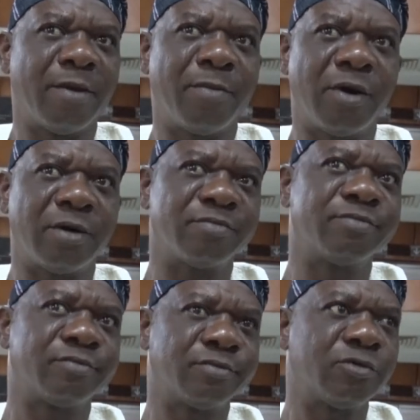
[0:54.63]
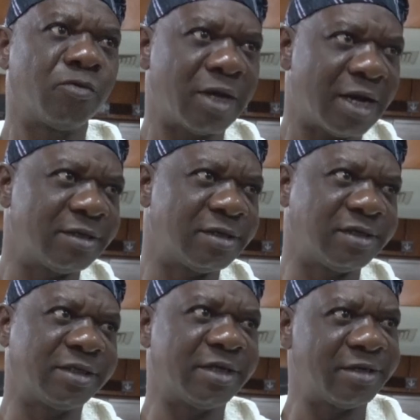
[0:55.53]
but we had it
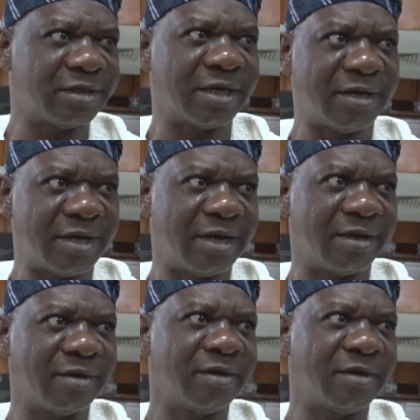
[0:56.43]
in the Senate and here.